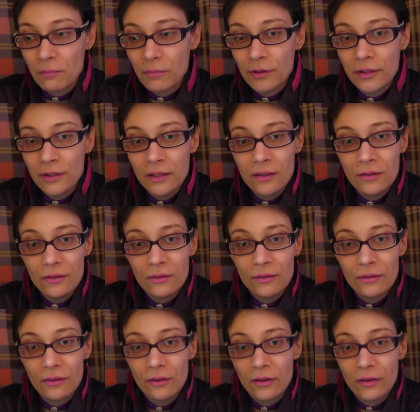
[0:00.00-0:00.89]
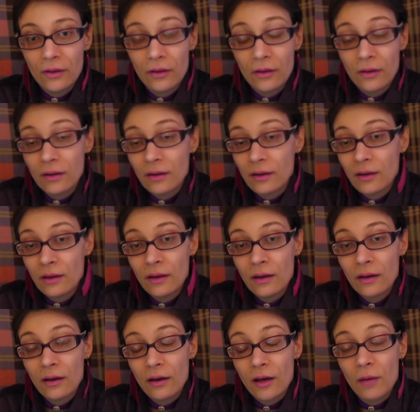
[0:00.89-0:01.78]
please
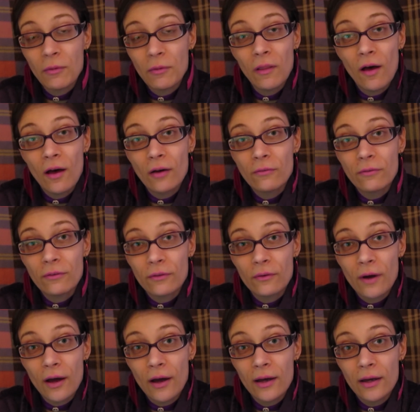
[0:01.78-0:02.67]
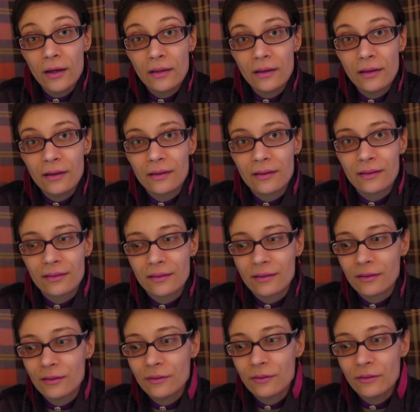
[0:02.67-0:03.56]
come along for the ride.
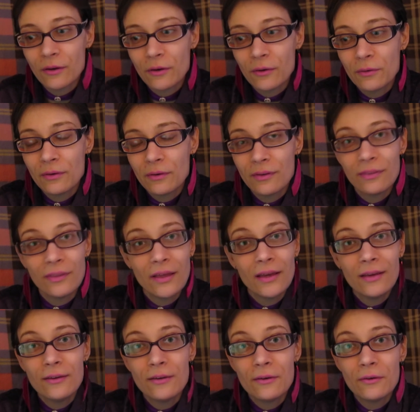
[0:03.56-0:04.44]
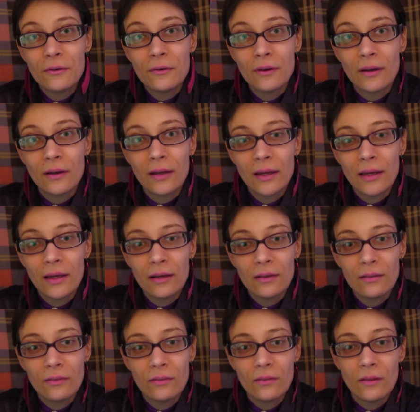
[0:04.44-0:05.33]
So thank you,
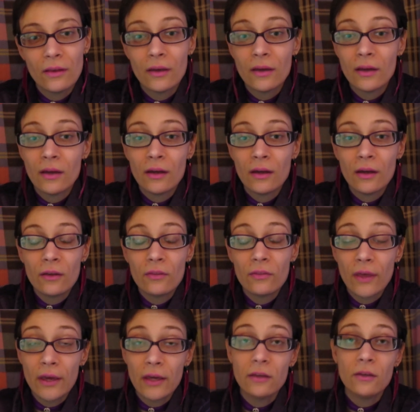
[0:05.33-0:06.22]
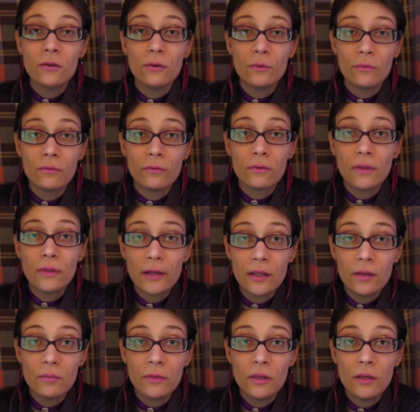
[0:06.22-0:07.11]
and thank you for
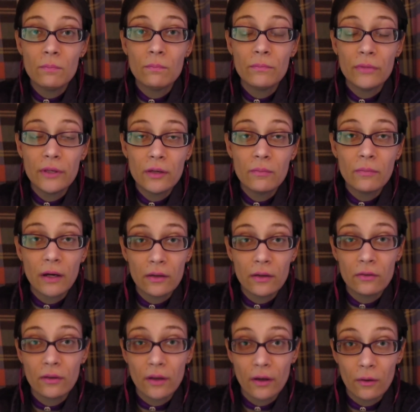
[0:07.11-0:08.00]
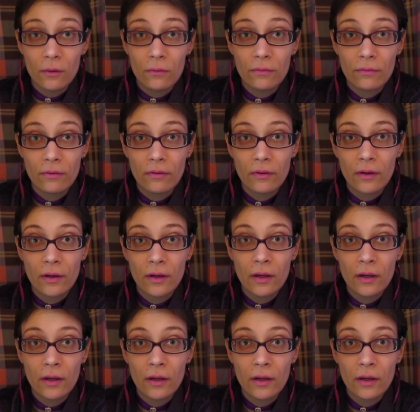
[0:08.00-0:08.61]
letting me be myself